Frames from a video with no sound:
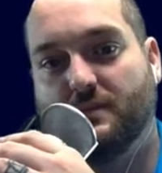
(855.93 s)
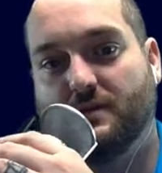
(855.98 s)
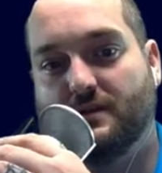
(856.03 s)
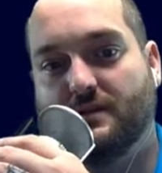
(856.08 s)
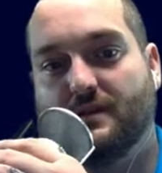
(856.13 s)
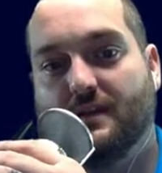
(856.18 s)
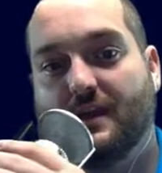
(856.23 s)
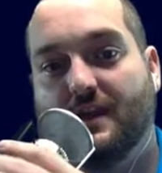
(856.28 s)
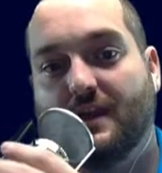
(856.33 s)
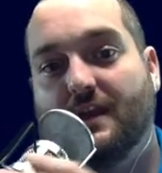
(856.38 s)
But
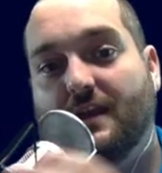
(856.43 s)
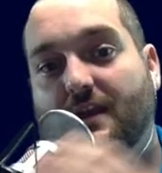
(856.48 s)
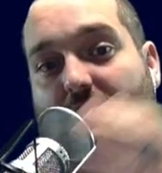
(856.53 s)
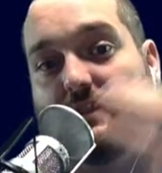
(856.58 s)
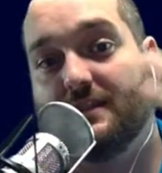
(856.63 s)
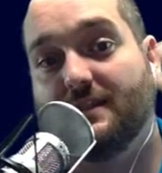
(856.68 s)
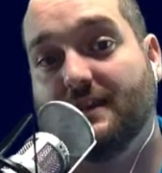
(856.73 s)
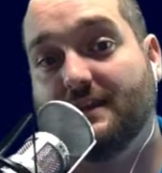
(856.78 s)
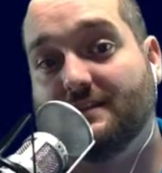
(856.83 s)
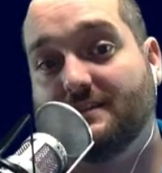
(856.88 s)

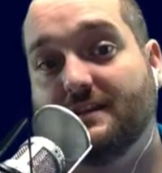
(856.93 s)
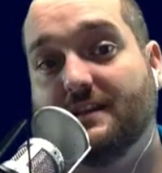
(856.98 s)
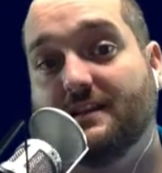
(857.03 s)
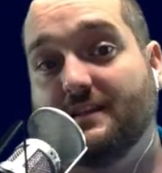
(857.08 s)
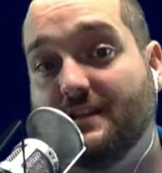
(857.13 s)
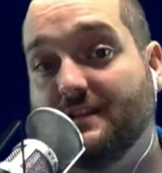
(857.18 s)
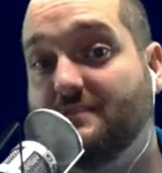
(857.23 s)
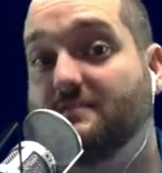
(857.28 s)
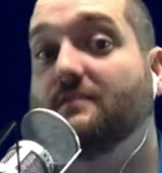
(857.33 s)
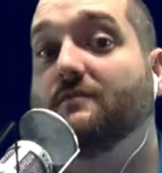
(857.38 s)
that's it.
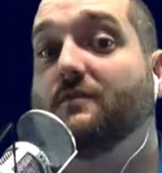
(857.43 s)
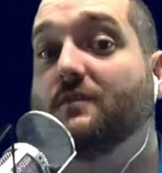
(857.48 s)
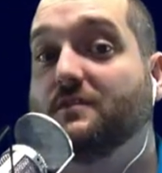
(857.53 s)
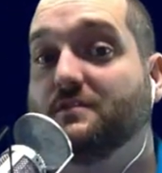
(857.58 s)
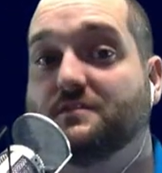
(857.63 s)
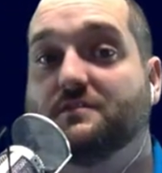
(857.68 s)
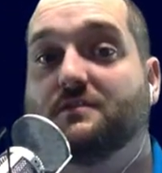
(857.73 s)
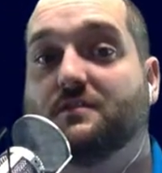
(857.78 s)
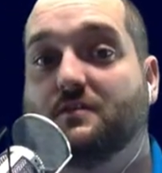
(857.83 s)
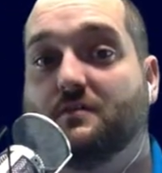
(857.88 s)
That's the
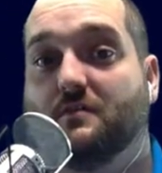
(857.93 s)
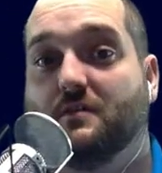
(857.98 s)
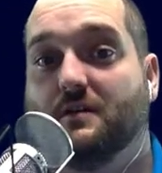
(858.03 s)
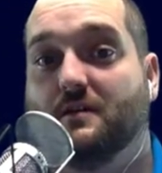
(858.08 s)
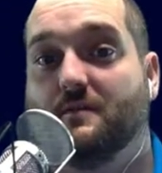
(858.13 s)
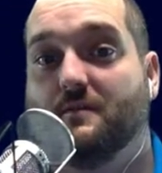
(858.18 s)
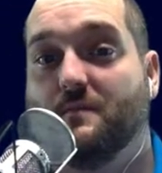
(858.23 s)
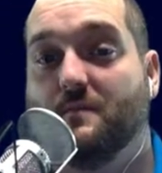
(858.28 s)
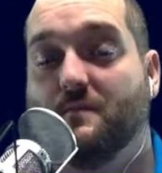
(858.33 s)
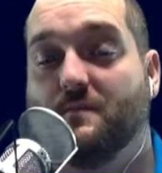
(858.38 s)
version two
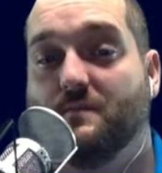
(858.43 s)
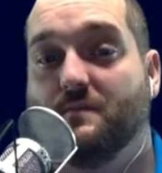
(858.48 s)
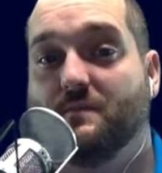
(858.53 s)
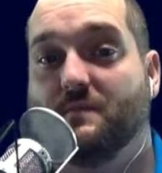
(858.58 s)
hub.